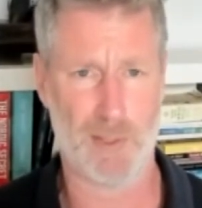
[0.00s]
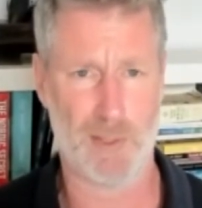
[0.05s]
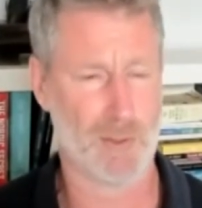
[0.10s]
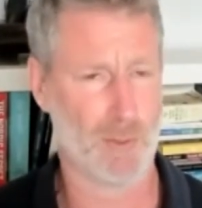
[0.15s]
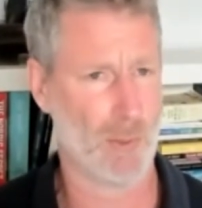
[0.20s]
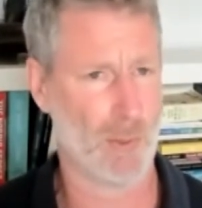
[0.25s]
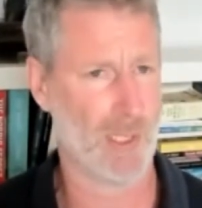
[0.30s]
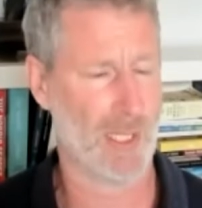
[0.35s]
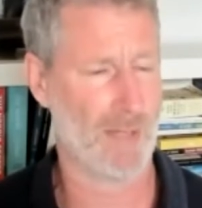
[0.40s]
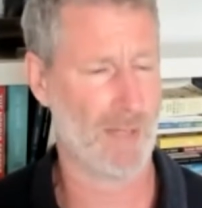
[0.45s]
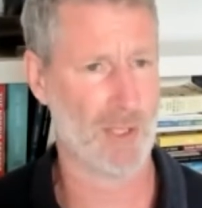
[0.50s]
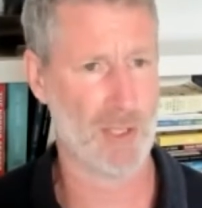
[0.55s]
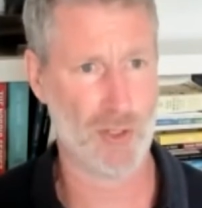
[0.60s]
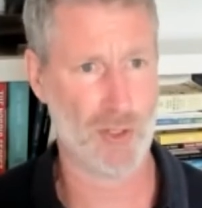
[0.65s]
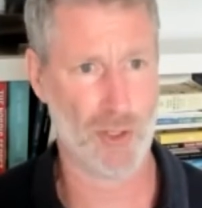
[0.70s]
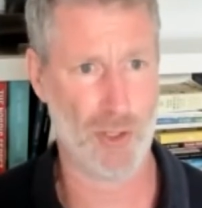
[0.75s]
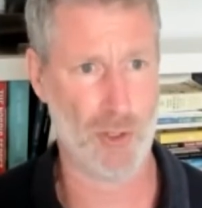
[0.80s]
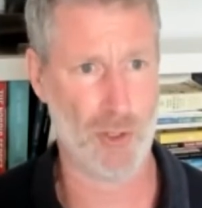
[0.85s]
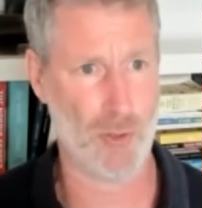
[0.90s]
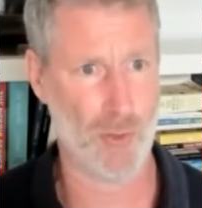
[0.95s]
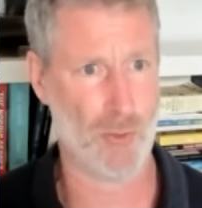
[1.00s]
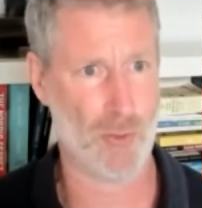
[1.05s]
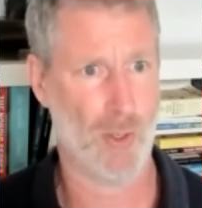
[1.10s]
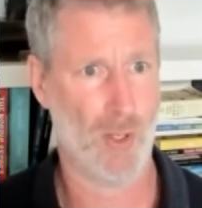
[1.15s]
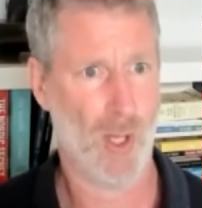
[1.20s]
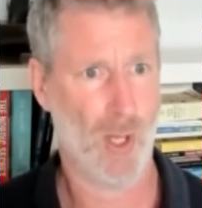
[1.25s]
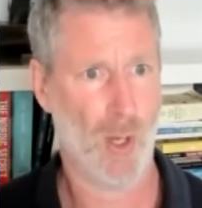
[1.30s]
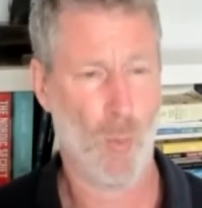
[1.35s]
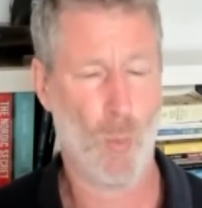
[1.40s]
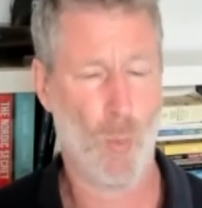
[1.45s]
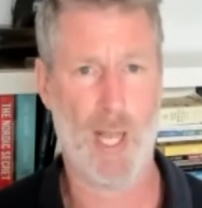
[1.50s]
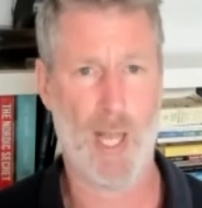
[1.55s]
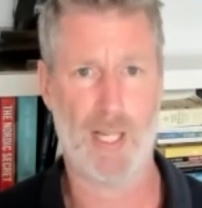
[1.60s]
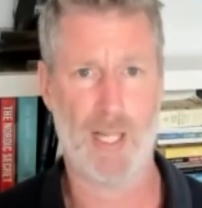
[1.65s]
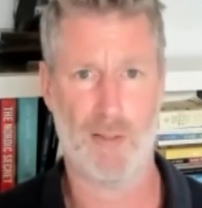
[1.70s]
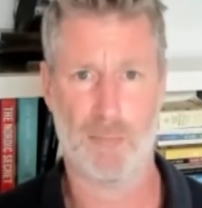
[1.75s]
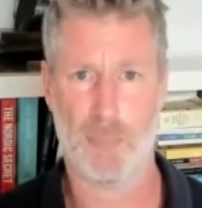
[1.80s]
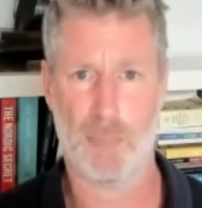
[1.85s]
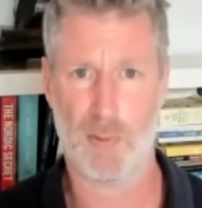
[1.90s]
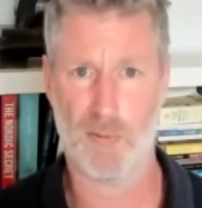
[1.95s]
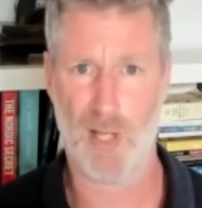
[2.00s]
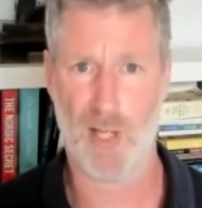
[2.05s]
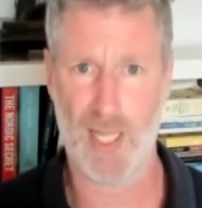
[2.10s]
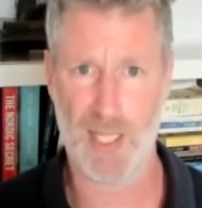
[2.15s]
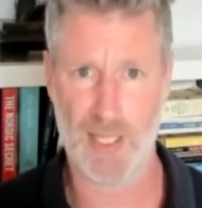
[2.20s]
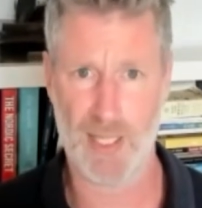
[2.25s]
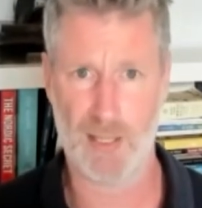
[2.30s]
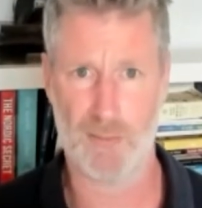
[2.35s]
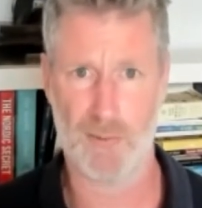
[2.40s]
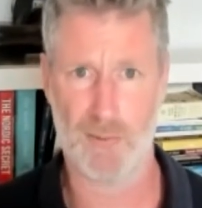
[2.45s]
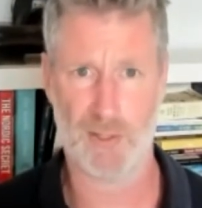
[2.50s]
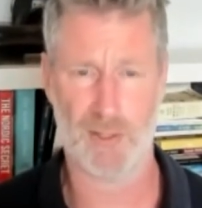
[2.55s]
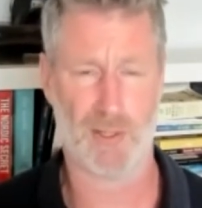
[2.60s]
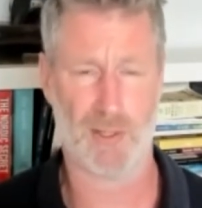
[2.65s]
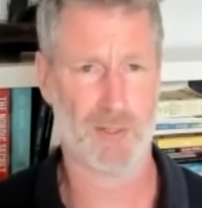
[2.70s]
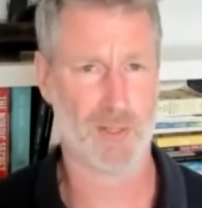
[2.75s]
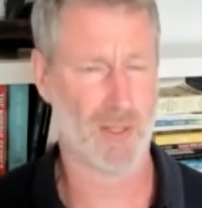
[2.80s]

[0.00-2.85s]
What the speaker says: So we'll have a new way of providing for each other.